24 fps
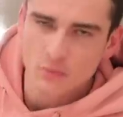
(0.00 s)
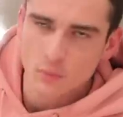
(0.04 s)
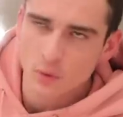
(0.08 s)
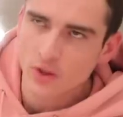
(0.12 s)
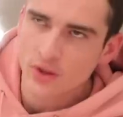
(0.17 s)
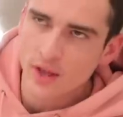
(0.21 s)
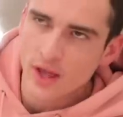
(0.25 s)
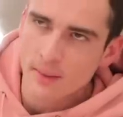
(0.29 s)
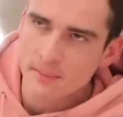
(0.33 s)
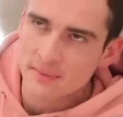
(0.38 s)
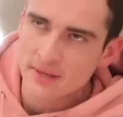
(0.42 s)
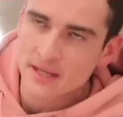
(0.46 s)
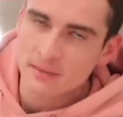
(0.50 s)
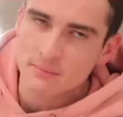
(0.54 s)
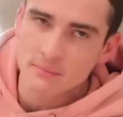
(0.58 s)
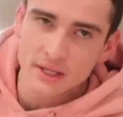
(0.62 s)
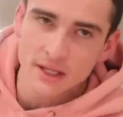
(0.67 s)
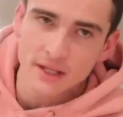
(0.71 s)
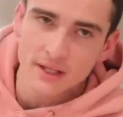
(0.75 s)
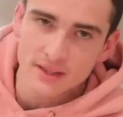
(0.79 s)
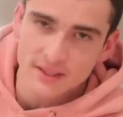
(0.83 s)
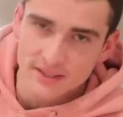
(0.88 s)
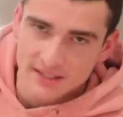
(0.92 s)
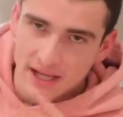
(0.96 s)
Well, not me,
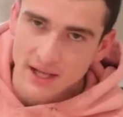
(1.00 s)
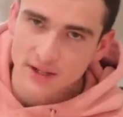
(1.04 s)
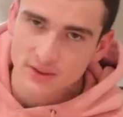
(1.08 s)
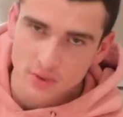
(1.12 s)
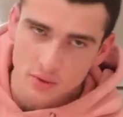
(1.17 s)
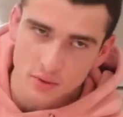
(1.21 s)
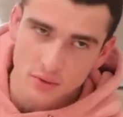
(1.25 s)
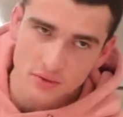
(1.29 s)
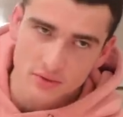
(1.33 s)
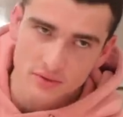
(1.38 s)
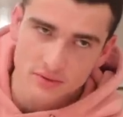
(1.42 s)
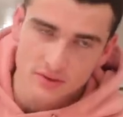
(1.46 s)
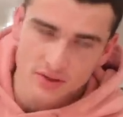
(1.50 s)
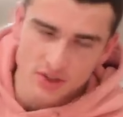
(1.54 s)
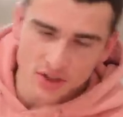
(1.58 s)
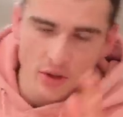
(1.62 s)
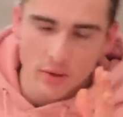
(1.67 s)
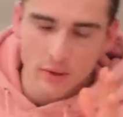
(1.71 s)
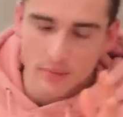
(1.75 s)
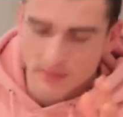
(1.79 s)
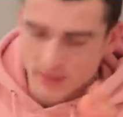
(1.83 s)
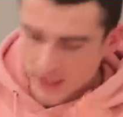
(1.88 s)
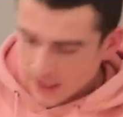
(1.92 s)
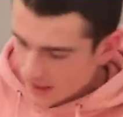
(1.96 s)
but this household, you know
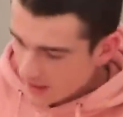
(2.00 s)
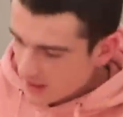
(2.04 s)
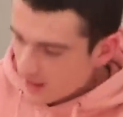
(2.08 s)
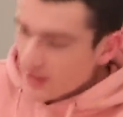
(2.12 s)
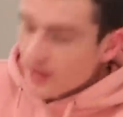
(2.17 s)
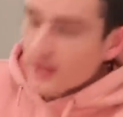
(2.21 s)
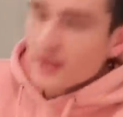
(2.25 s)
what I'm saying.